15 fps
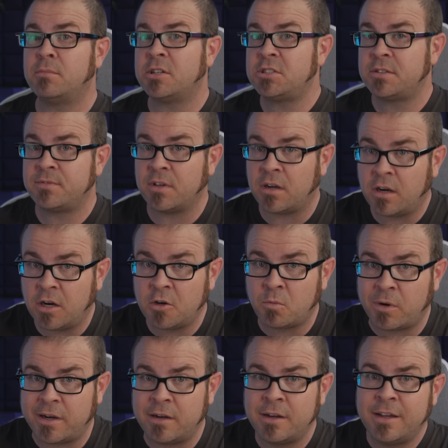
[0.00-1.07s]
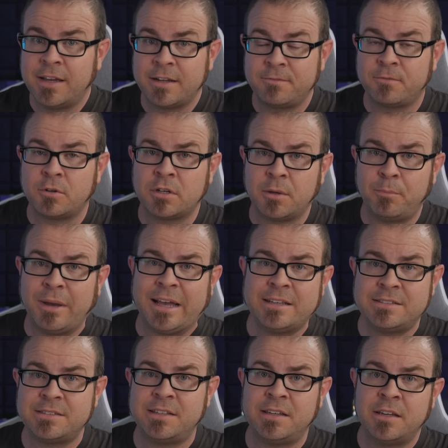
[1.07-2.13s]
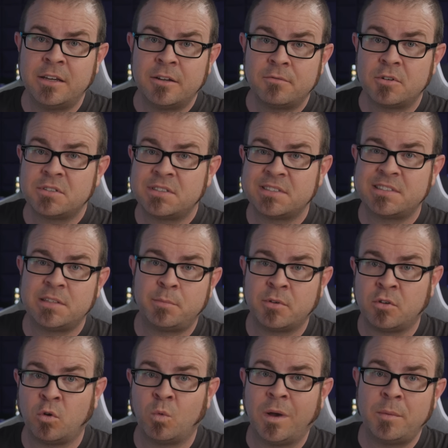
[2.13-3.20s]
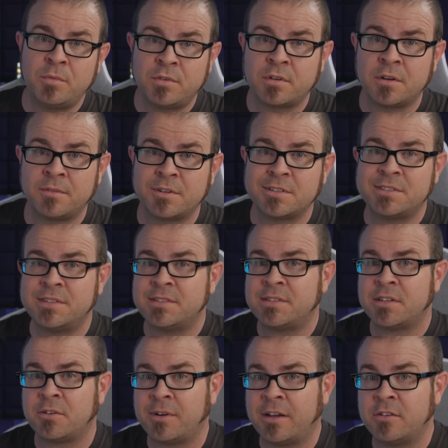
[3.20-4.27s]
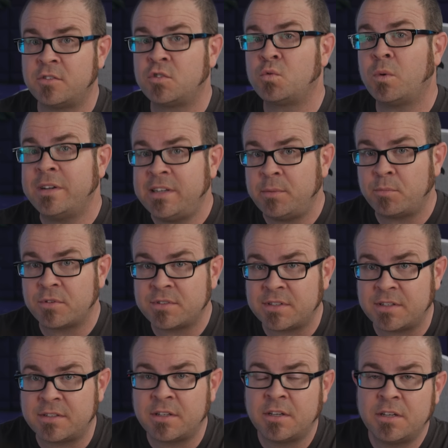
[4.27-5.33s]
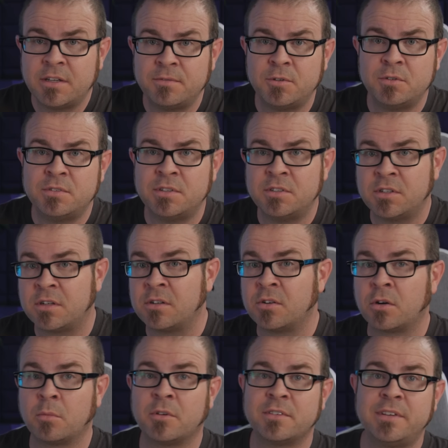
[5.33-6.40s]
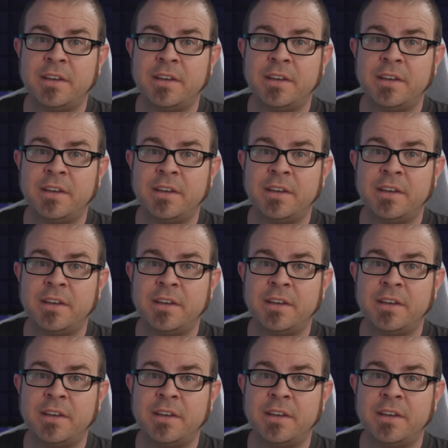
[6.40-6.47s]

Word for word: much of the hardware at full capacity versus typical web servers that sit around twenty percent of usage on a normal